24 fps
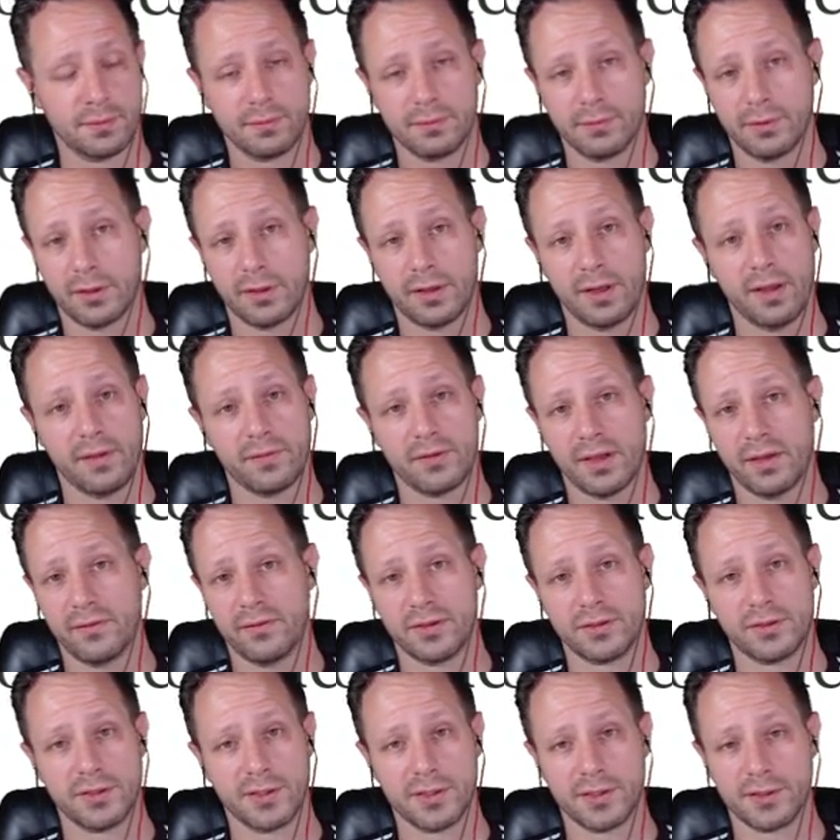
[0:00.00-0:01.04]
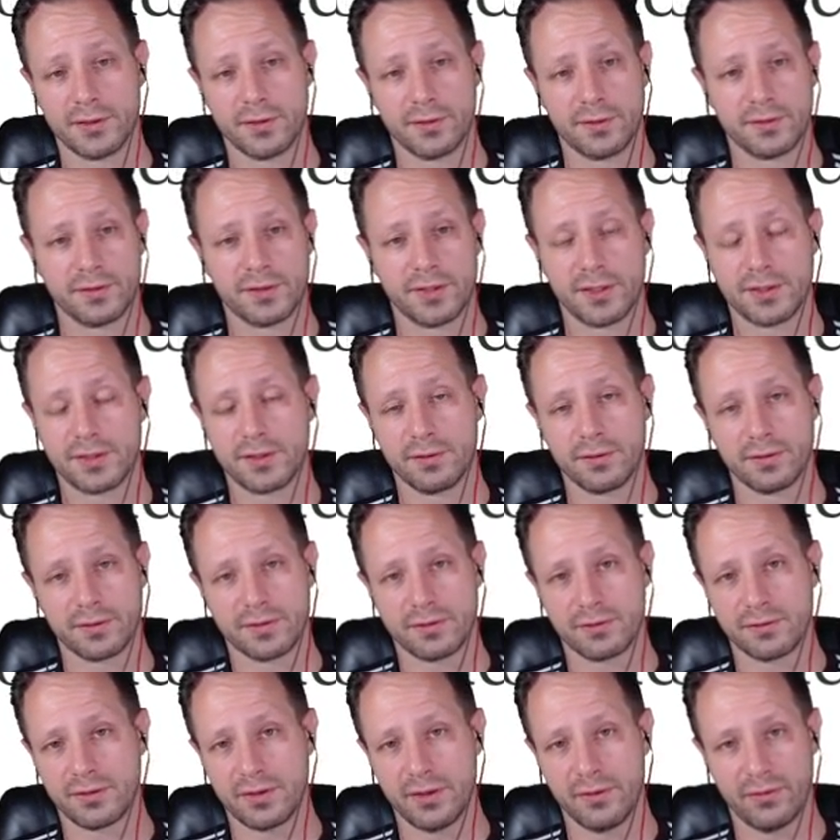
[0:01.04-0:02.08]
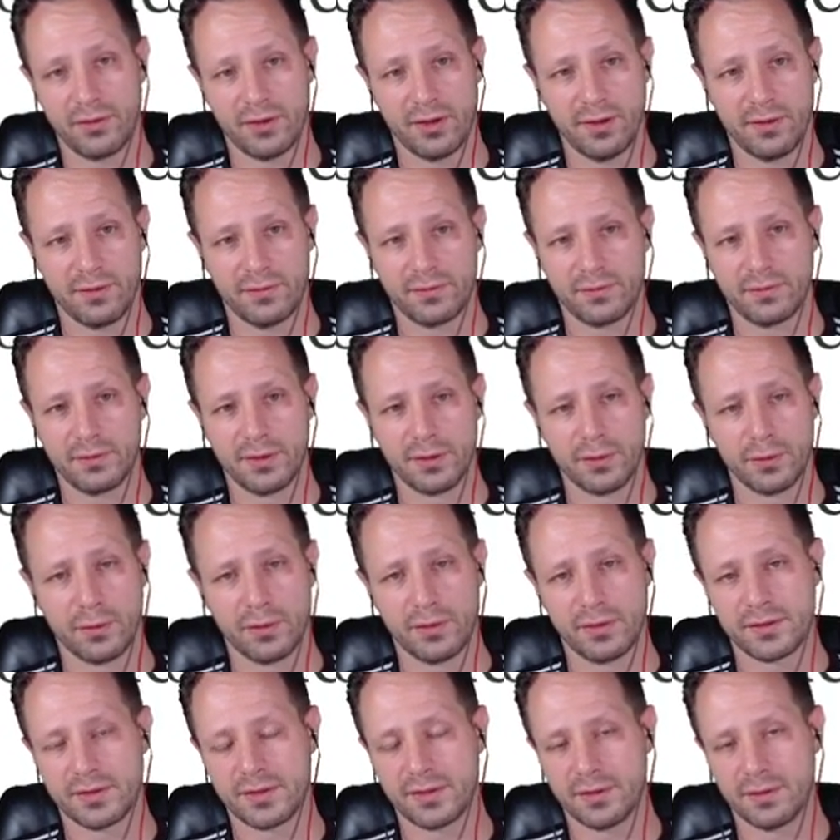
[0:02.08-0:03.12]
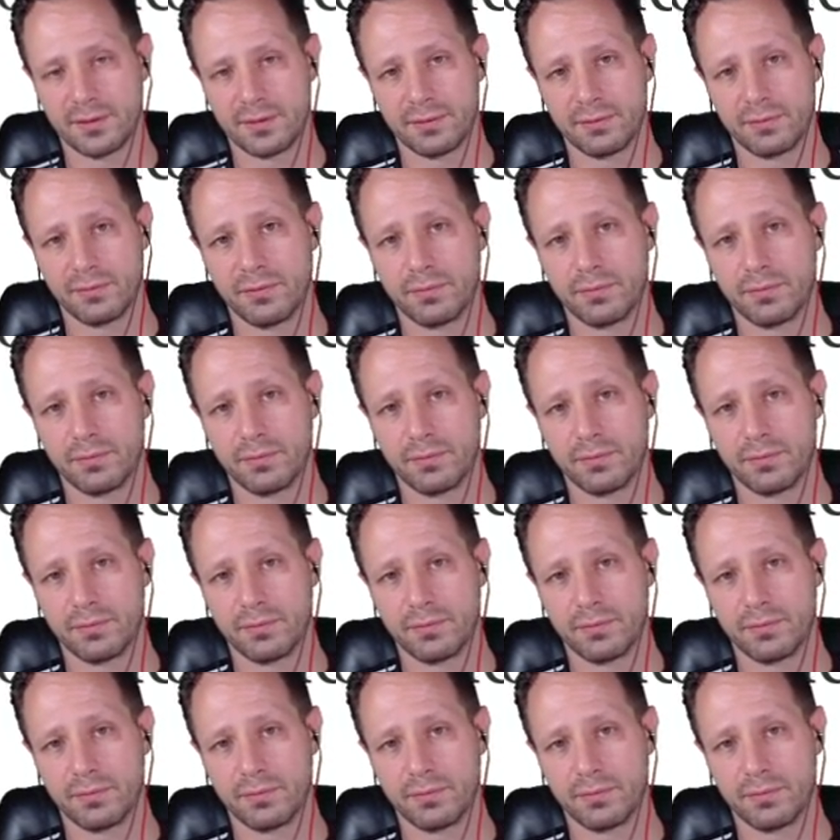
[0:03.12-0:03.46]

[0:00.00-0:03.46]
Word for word: we're gonna have to have a digital digital certificate in order to